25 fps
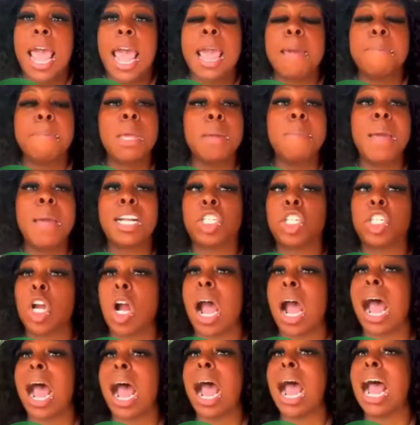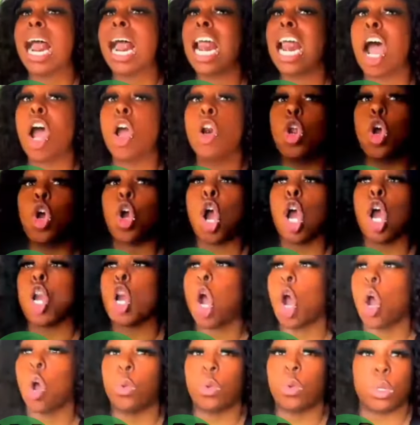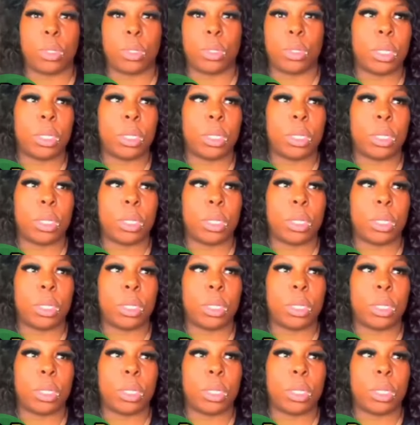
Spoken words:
And me make sure all our no go down.